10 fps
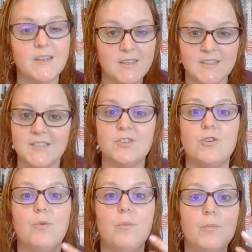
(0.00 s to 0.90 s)
It's
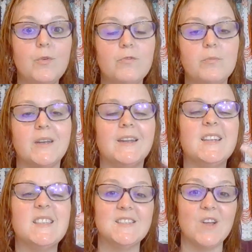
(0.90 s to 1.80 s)
still movement and
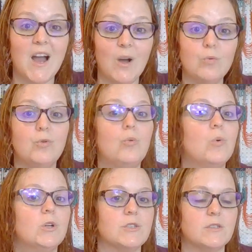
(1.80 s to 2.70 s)
it's still
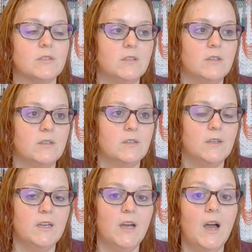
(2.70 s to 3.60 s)
outdoors.
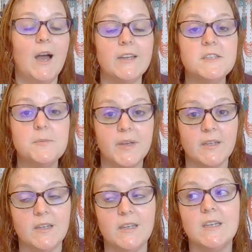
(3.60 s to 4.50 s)
I
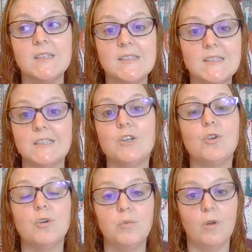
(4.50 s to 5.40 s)
spend a
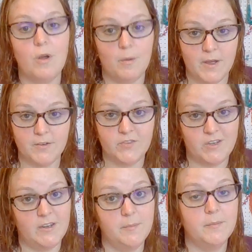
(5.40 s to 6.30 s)
considerable amount of
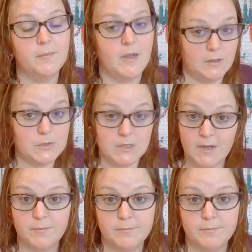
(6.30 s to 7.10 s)
time outside.